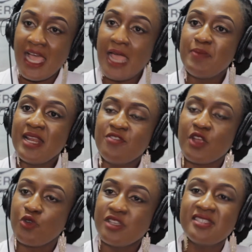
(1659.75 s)
I believe a
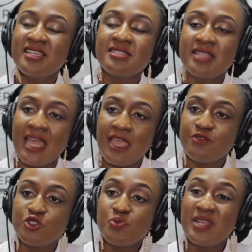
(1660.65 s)
Christian's
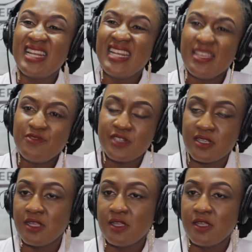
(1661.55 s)
life should be lived